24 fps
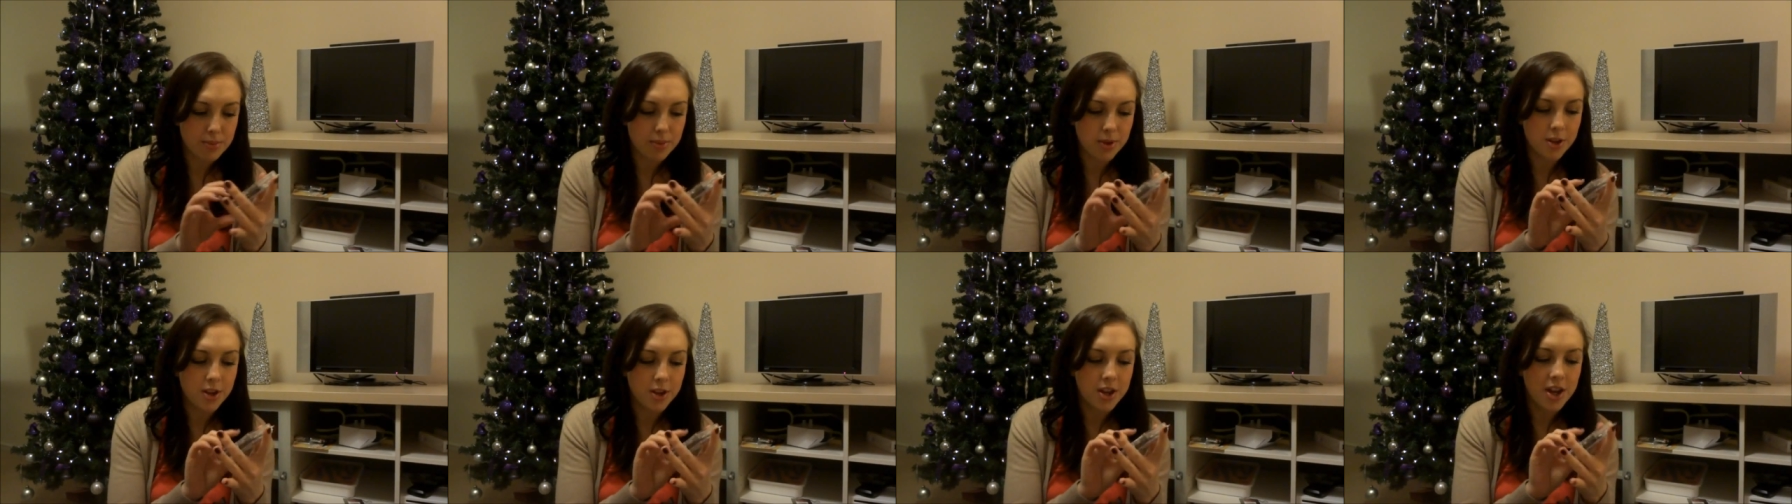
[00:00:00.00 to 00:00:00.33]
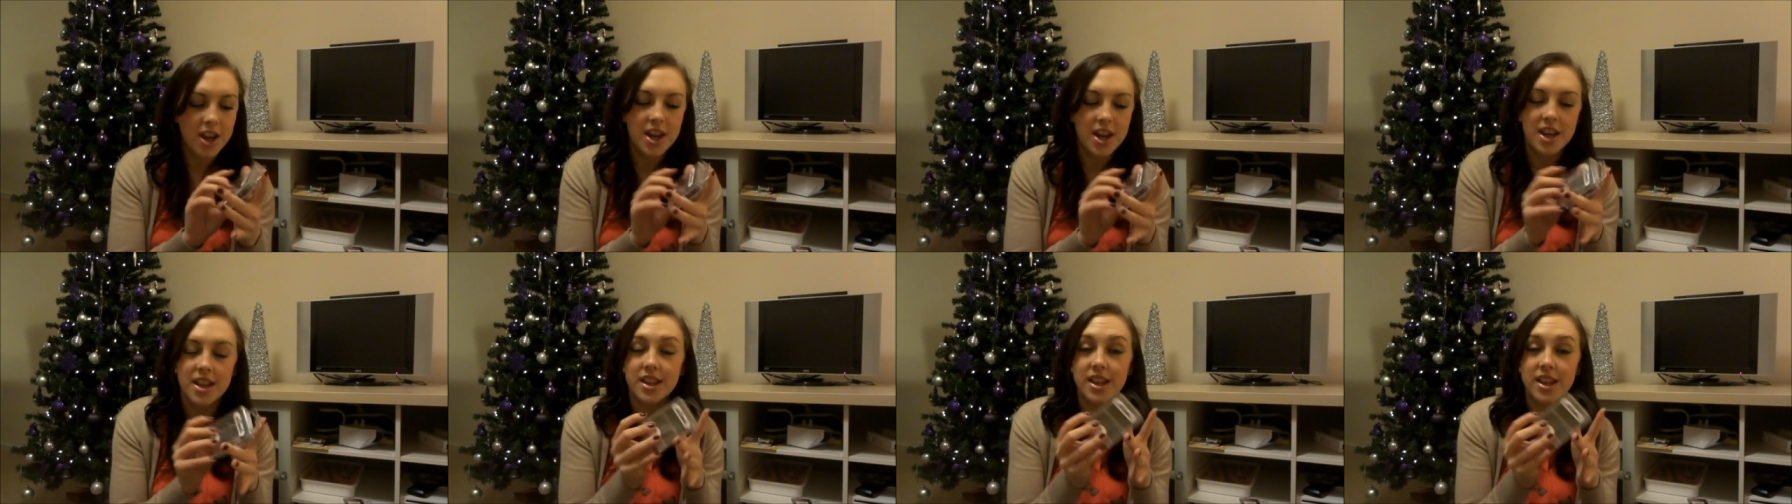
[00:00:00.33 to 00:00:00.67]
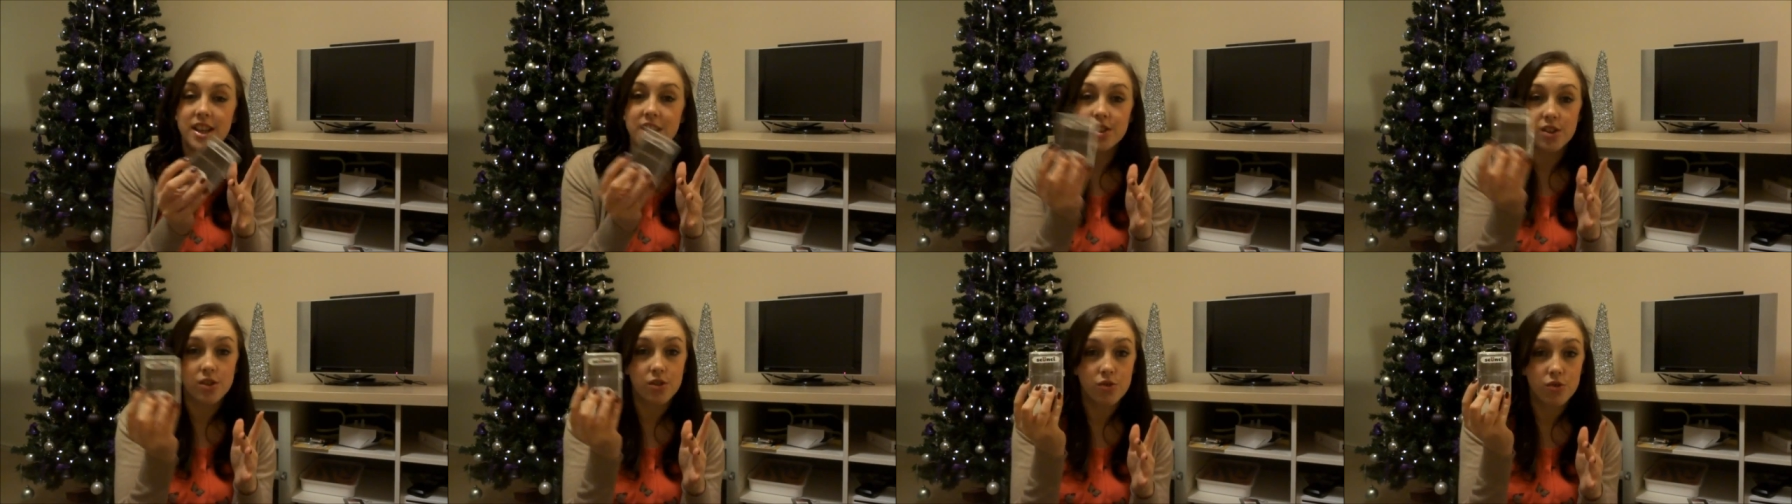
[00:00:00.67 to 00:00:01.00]
but
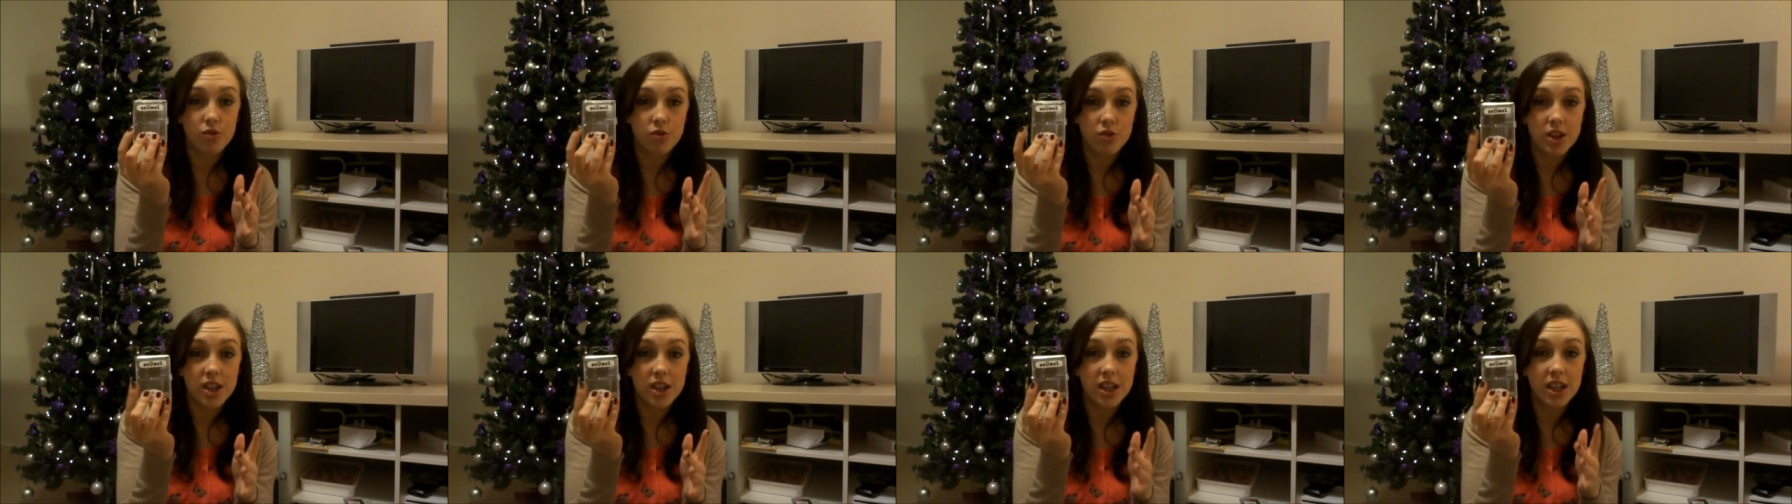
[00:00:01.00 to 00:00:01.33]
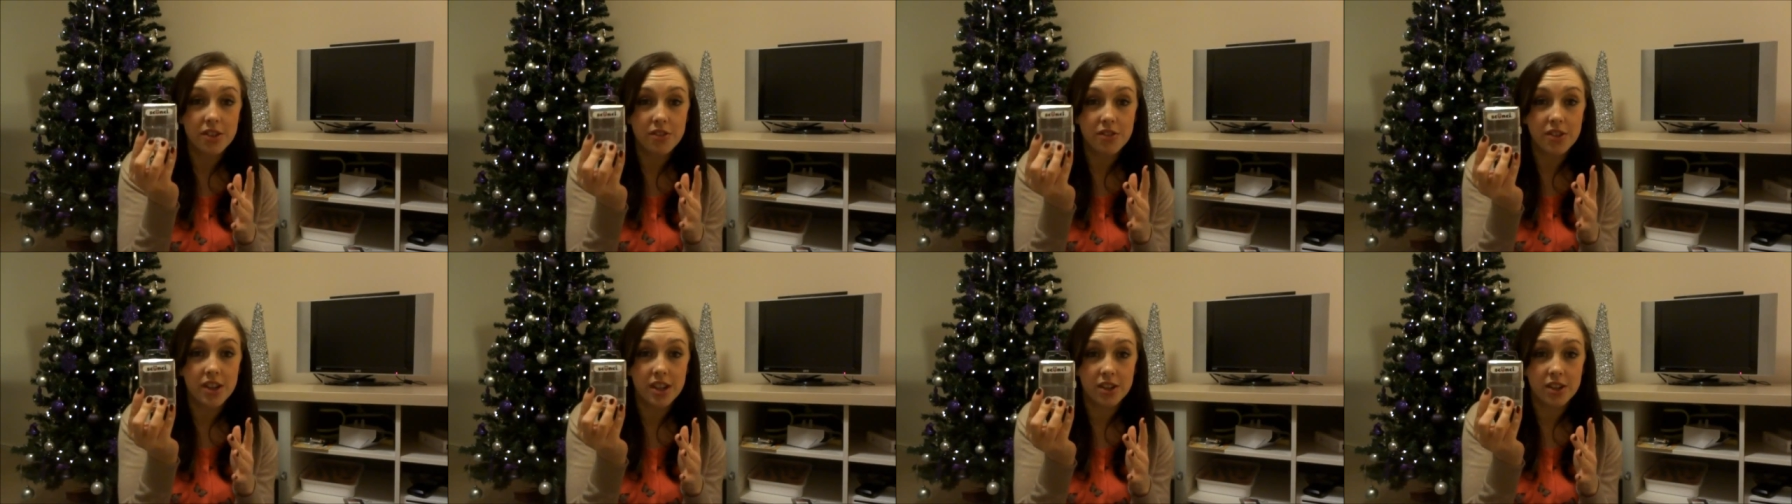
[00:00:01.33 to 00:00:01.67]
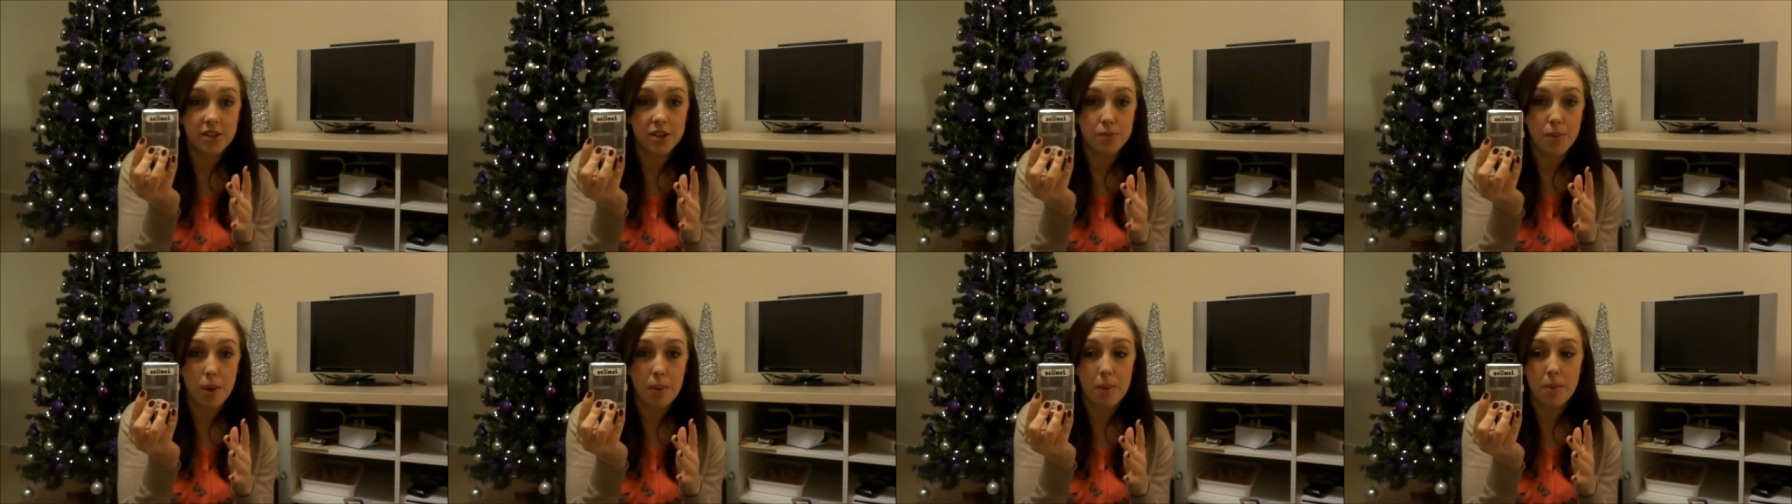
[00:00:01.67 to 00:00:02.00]
these are really, really
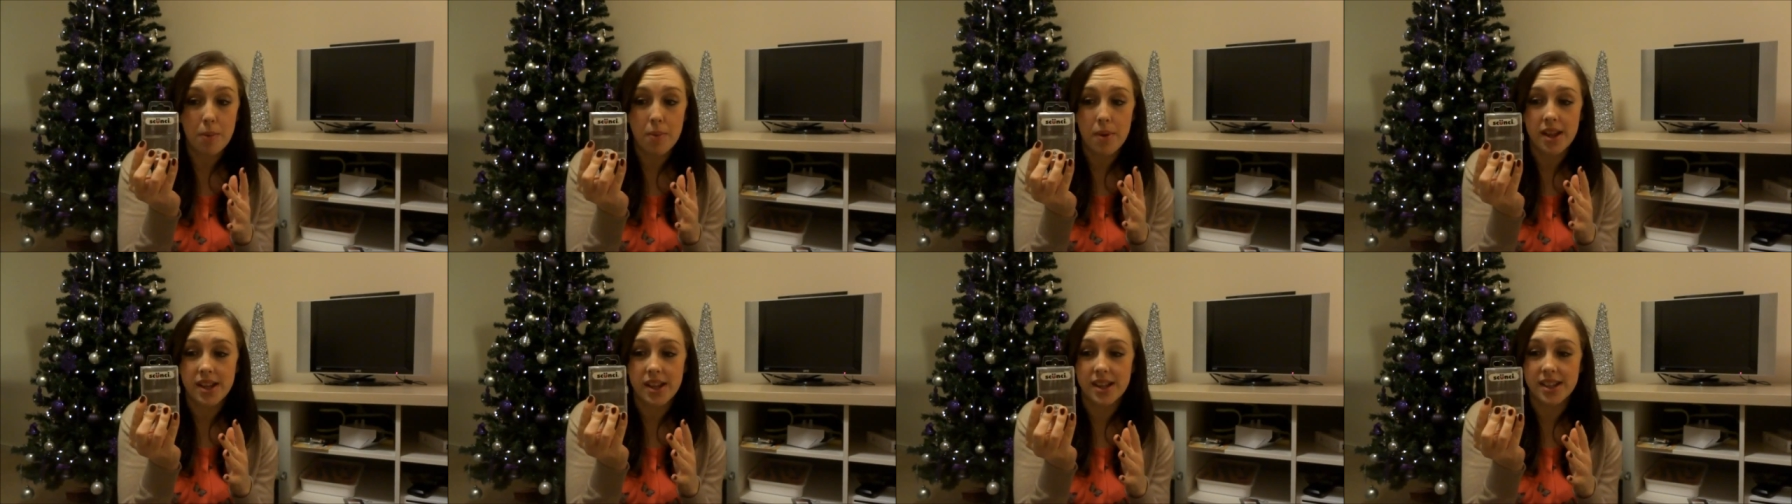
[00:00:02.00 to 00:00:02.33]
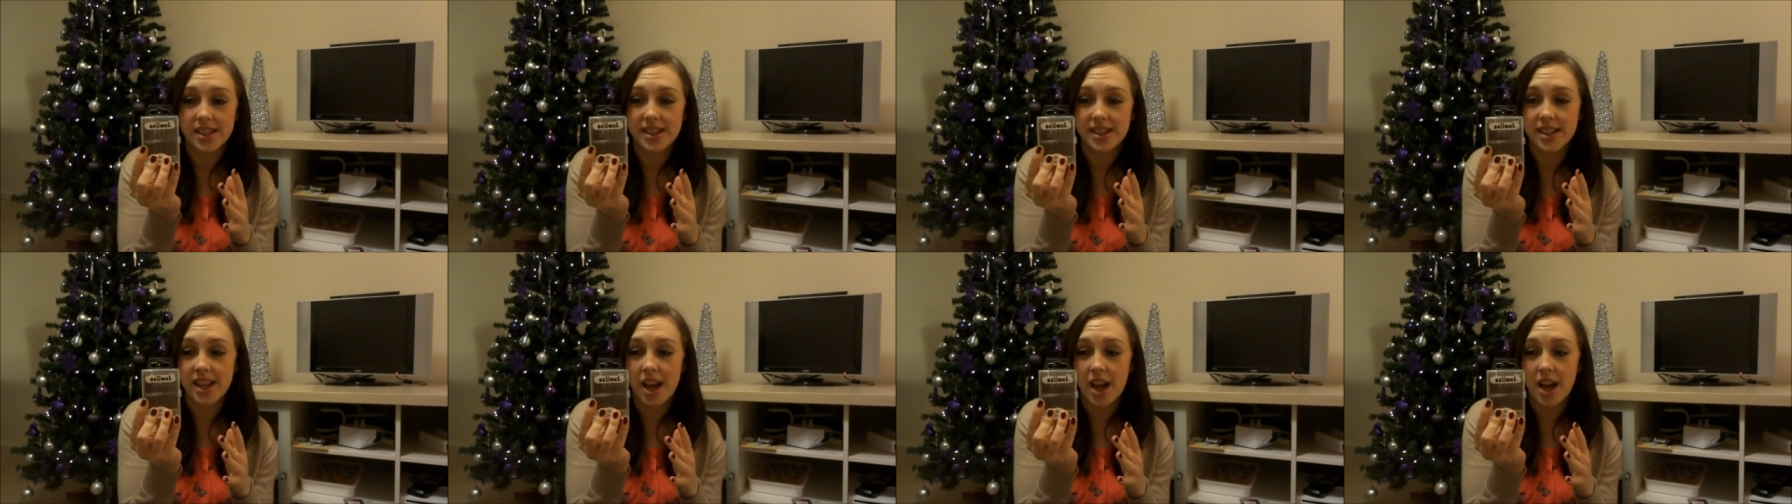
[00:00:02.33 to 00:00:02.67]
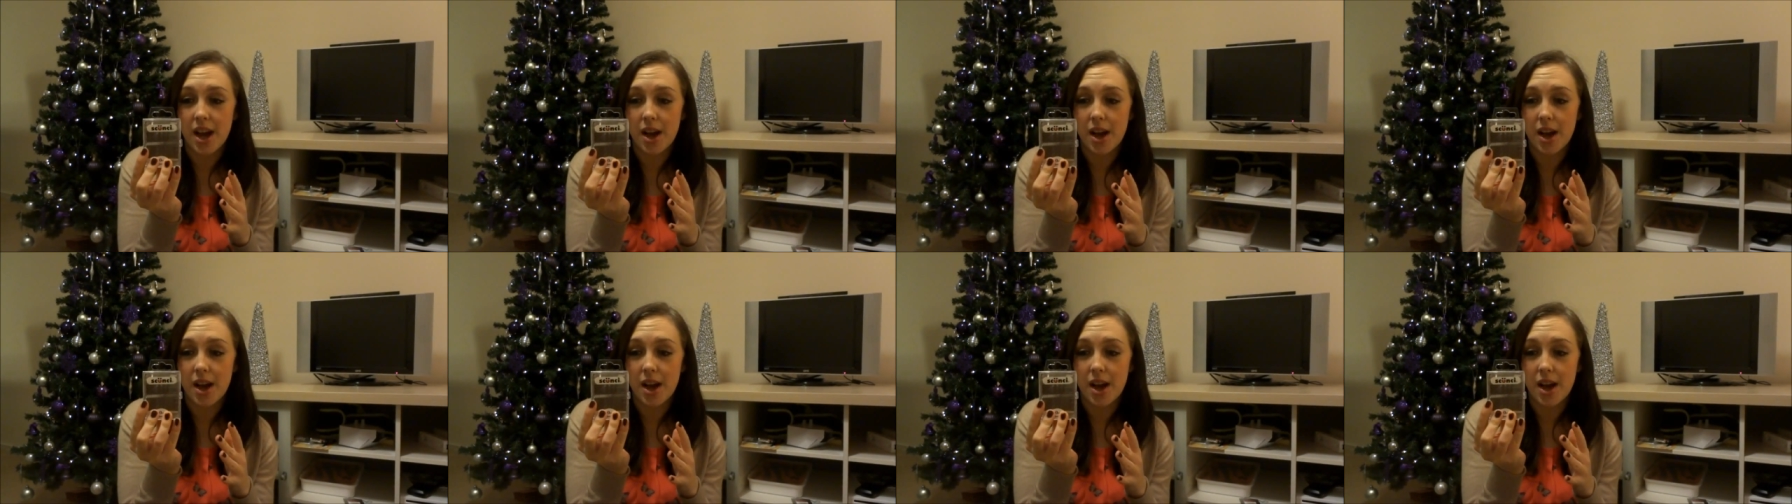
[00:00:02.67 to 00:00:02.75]
good bobby pins.